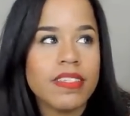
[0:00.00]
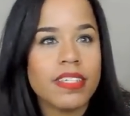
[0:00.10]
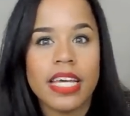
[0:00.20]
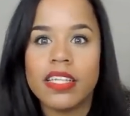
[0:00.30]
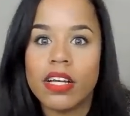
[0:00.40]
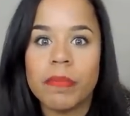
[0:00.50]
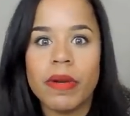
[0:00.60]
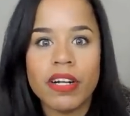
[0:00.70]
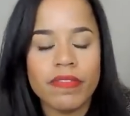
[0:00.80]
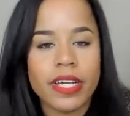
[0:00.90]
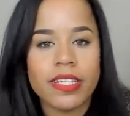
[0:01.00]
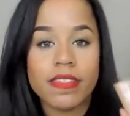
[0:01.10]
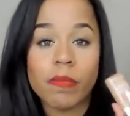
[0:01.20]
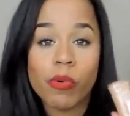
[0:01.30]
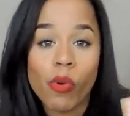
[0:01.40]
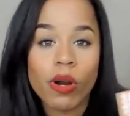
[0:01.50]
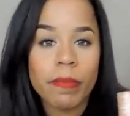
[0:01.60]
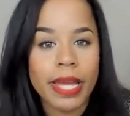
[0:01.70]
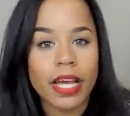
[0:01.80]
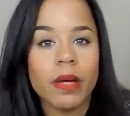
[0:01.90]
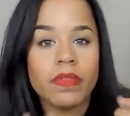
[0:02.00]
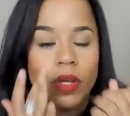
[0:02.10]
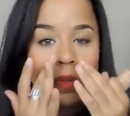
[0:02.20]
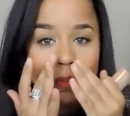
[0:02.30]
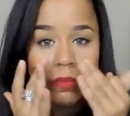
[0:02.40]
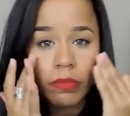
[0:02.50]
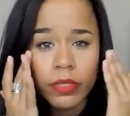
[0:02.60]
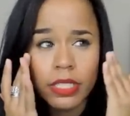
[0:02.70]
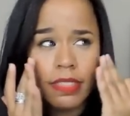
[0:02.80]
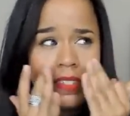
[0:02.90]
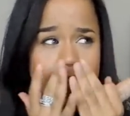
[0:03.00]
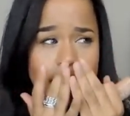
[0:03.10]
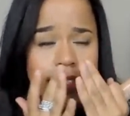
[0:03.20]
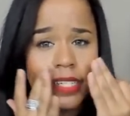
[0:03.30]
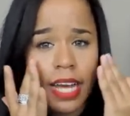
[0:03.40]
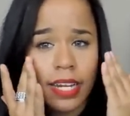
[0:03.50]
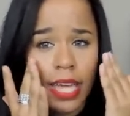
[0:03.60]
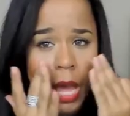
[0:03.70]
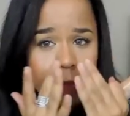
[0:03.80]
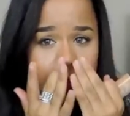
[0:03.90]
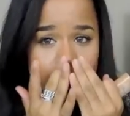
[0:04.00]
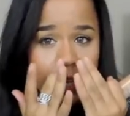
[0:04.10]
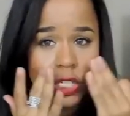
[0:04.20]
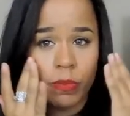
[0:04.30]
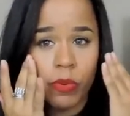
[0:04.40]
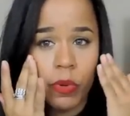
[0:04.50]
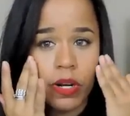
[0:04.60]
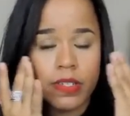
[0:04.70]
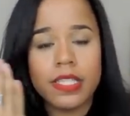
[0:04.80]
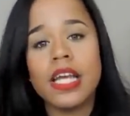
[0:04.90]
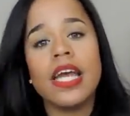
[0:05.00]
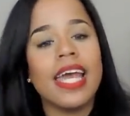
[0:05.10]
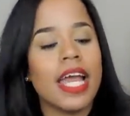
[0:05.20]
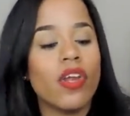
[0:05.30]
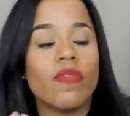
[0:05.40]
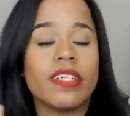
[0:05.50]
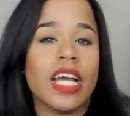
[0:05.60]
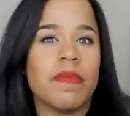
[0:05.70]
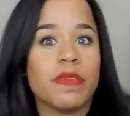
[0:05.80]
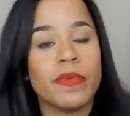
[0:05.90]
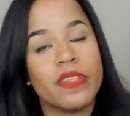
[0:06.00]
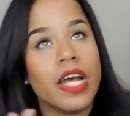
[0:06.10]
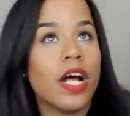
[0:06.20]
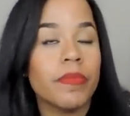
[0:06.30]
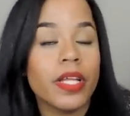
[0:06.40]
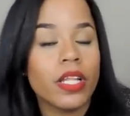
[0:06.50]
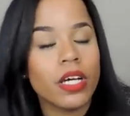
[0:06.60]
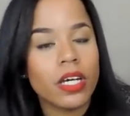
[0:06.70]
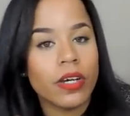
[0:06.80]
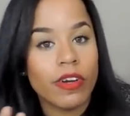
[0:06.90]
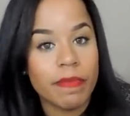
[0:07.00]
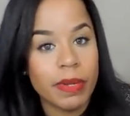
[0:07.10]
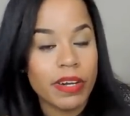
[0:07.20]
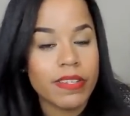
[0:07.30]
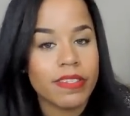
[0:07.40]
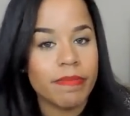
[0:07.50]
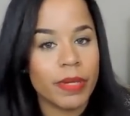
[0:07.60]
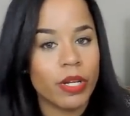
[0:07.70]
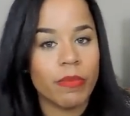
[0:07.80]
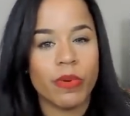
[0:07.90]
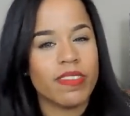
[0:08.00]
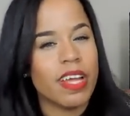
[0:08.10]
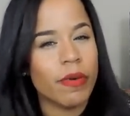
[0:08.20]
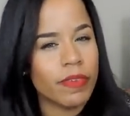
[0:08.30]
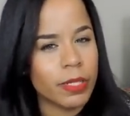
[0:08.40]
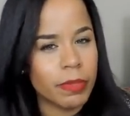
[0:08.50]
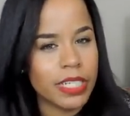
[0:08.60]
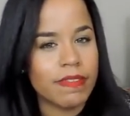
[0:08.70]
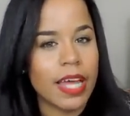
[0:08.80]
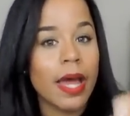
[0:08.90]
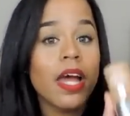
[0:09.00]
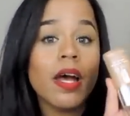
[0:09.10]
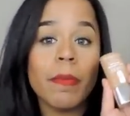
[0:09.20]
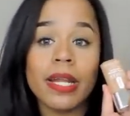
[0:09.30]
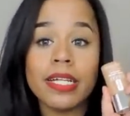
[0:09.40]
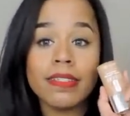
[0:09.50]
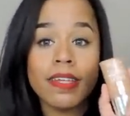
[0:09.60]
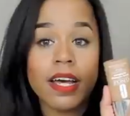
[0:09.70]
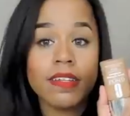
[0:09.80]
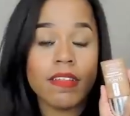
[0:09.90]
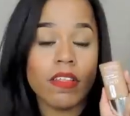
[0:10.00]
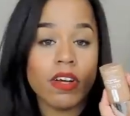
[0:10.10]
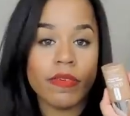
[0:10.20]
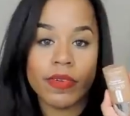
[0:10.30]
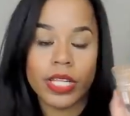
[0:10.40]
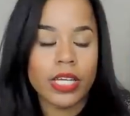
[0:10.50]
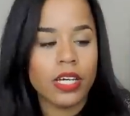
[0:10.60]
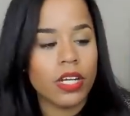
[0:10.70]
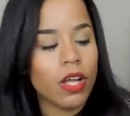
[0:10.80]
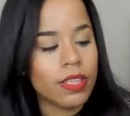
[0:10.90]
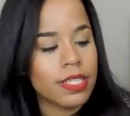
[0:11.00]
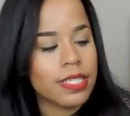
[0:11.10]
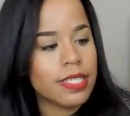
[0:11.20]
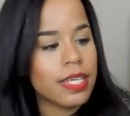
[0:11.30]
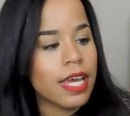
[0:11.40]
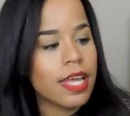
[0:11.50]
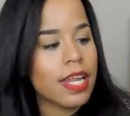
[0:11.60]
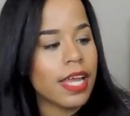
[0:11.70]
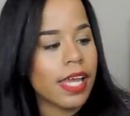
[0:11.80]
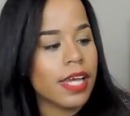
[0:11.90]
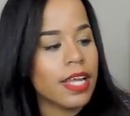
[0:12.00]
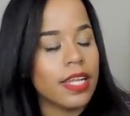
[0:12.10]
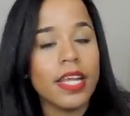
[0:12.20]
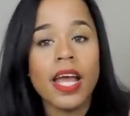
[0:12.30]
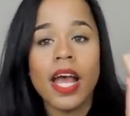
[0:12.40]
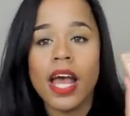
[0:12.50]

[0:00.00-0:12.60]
skin look perfect. It's a pore makeup, so it's designed to kind of camouflage your pores, and over time it's supposed to help the look or appearance of bigger pores. I don't really believe that, but it does look really good on the skin, and it